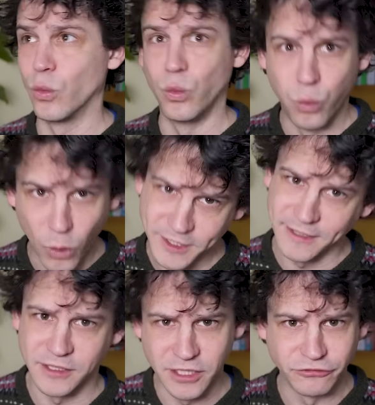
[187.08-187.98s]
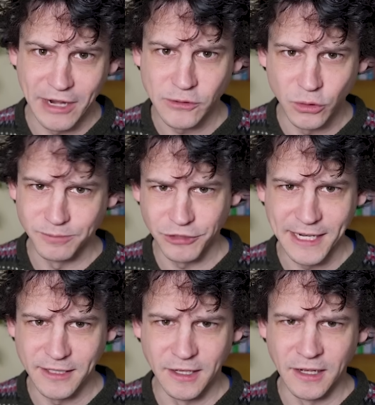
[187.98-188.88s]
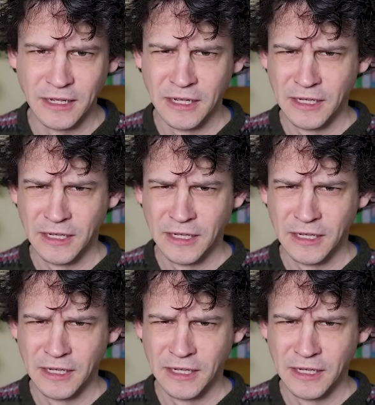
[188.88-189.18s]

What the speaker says: wasn't a record breaker,